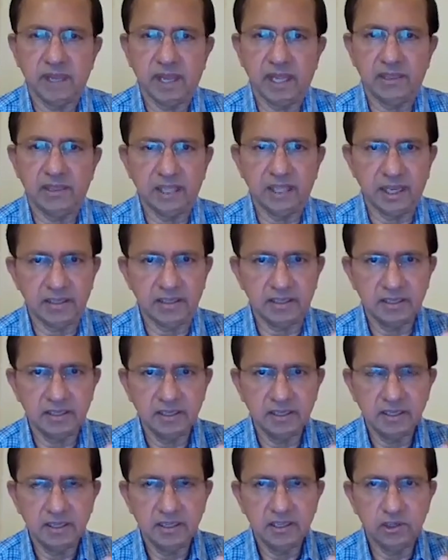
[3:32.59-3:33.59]
and that
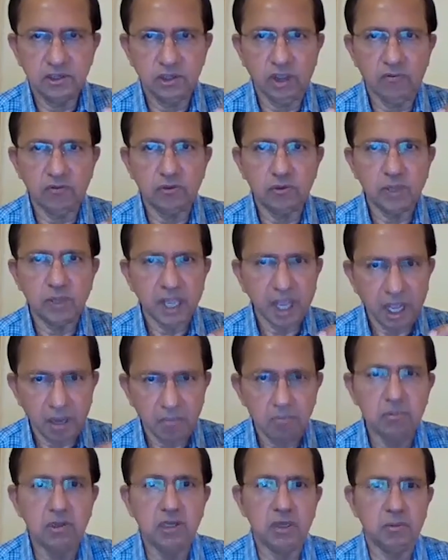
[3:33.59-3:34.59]
you have to be
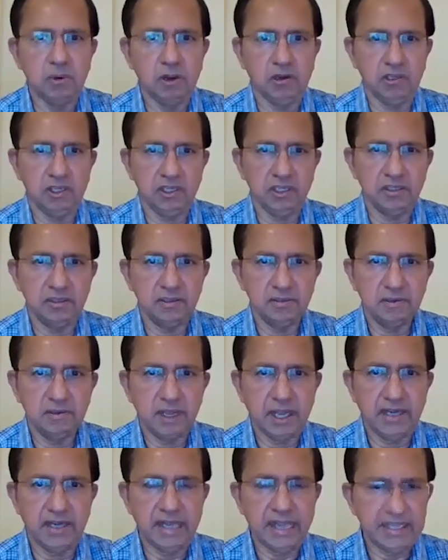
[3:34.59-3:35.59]
humble about it
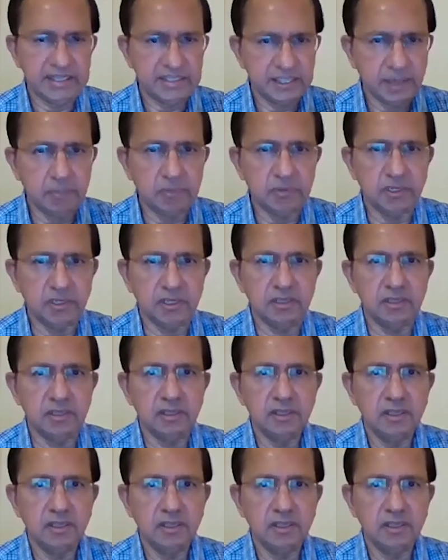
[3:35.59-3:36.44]
and accept it